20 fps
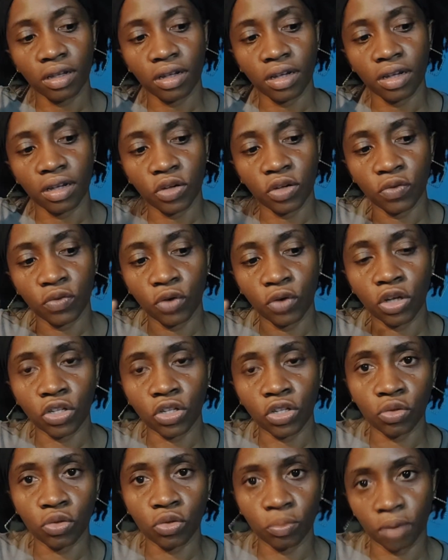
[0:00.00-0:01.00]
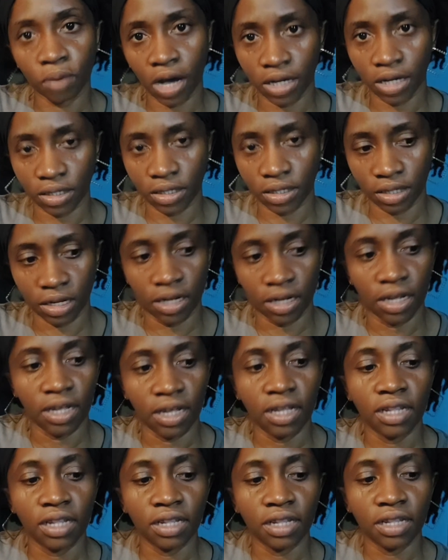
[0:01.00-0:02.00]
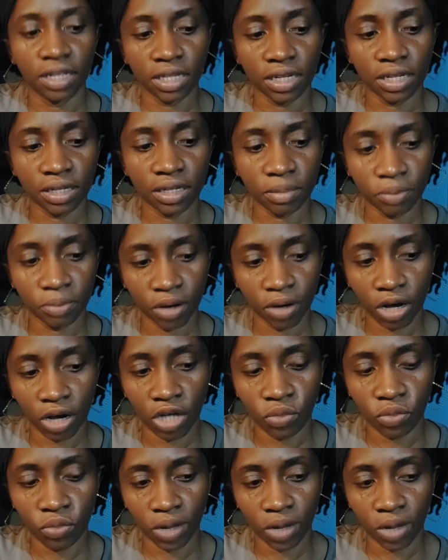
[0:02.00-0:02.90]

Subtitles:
you've got 2 parts in. This is the part